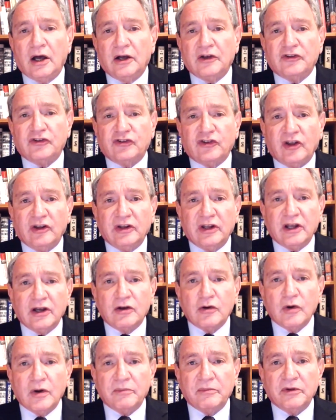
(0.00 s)
sending
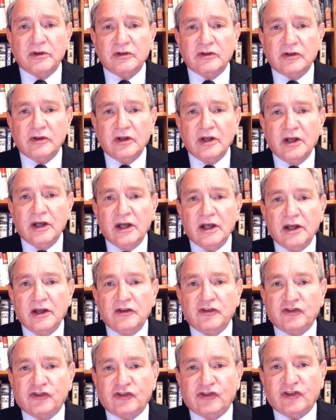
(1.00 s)
equipment,
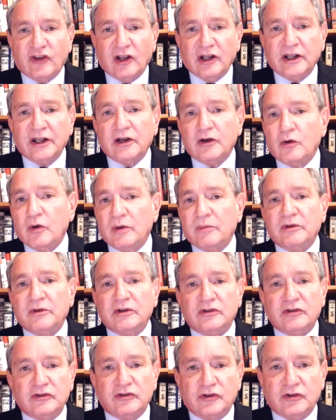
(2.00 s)
selling
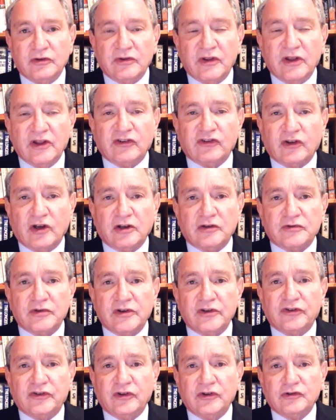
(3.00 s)
equipment to these
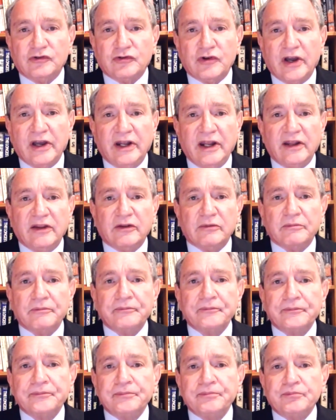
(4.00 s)
countries, training them,
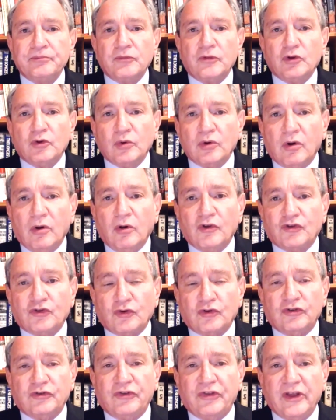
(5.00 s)
doing all
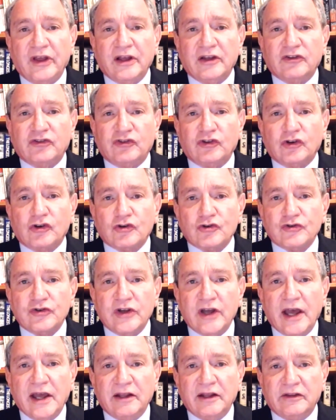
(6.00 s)
sorts of things to
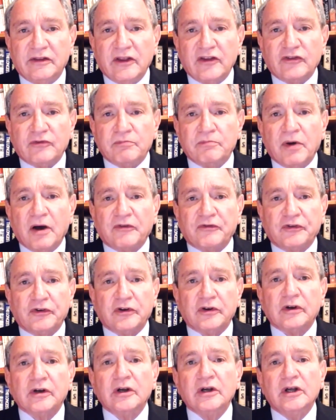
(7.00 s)
create this
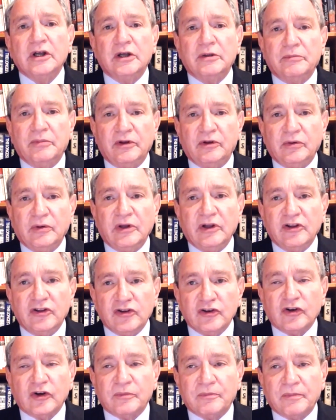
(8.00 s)
buffer between
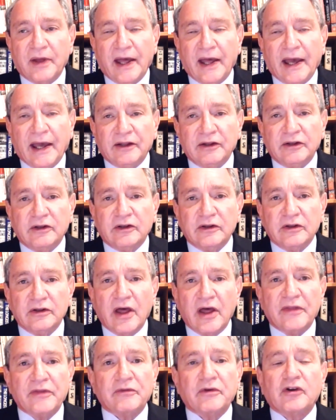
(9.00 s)
Europe and
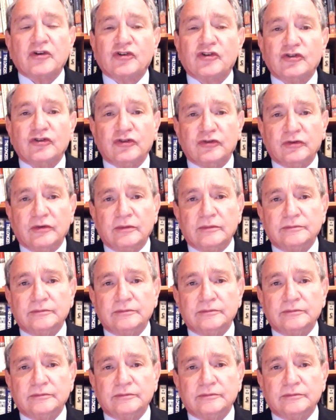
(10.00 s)
the Russians.